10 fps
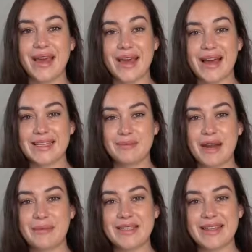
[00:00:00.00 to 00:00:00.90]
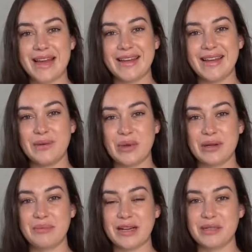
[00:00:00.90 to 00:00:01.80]
Hey guys, my name is Kenna and
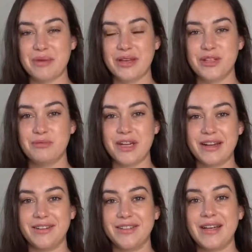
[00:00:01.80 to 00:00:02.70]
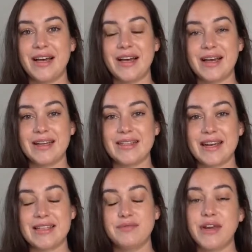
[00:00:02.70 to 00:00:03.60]
welcome back to my YouTube channel. In
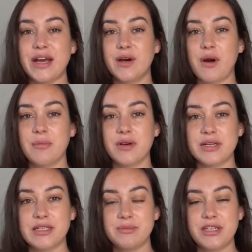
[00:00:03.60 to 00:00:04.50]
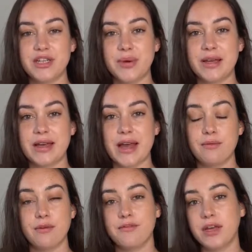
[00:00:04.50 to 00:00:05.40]
today's video, I'm going to be doing
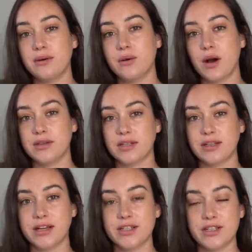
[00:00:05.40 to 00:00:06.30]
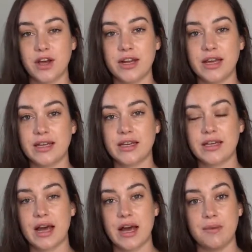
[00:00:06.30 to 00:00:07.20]
a review on the Clarisonic
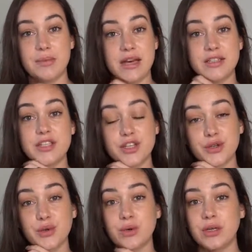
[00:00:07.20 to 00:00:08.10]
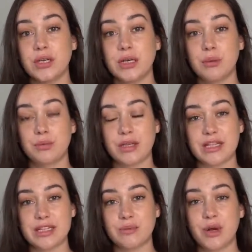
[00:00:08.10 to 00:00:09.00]
uh, Mia two
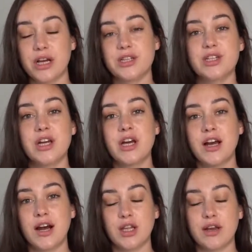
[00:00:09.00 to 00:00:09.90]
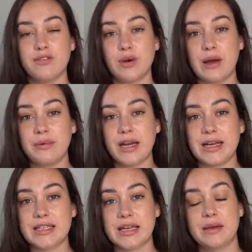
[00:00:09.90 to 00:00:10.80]
cleansing brush. A lot of you have been
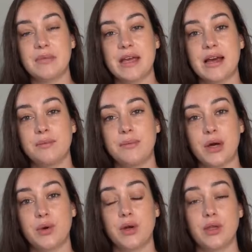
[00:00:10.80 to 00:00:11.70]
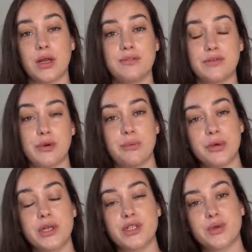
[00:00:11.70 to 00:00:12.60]
asking me about a lot of different
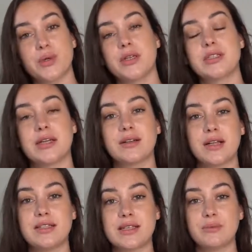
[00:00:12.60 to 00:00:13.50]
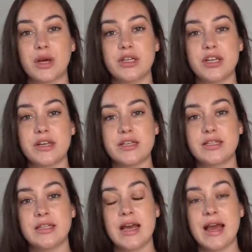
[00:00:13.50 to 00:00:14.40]
beauty tools and cleansing
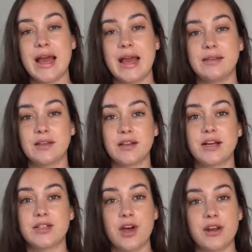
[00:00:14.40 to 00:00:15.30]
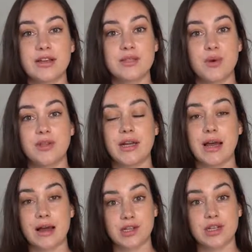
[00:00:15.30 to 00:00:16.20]
brushes, and the Clarisonic is one that I
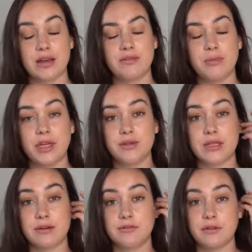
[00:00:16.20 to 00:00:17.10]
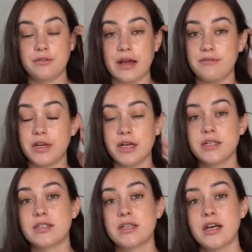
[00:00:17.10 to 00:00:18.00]
actually have been using for five
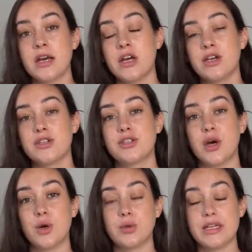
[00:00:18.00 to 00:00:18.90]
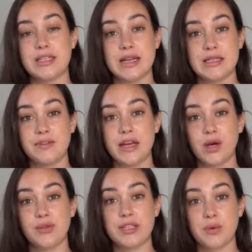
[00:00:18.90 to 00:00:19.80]
years. So in today's
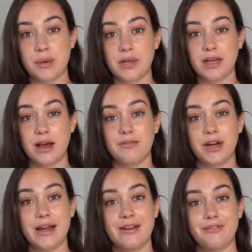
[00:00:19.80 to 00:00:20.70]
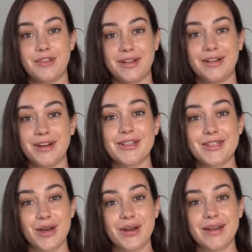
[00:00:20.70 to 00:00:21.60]
video, that's what I'm going to cover, if the
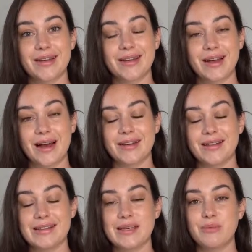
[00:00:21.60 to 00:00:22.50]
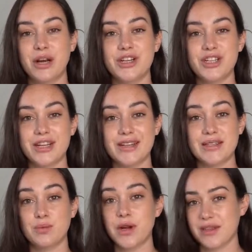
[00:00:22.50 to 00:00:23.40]
Clarisonic uh, cleansing brush
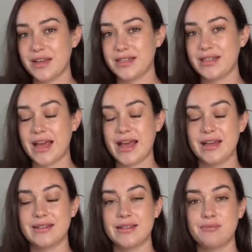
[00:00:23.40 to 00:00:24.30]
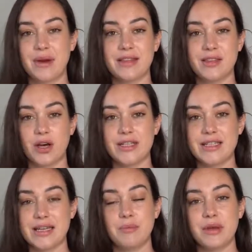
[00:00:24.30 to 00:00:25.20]
is worth it and my
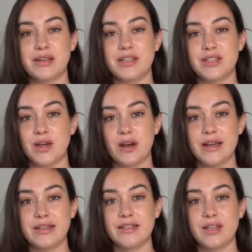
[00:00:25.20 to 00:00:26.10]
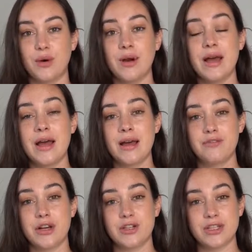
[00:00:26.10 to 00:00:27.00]
thoughts and opinions on it. So
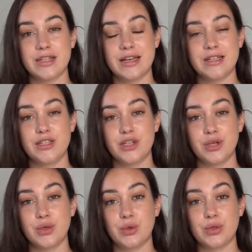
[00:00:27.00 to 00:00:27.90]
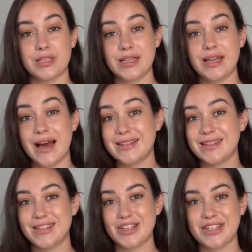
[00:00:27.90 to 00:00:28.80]
if you're interested to see
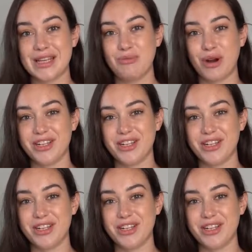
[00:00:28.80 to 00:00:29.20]
that, then just keep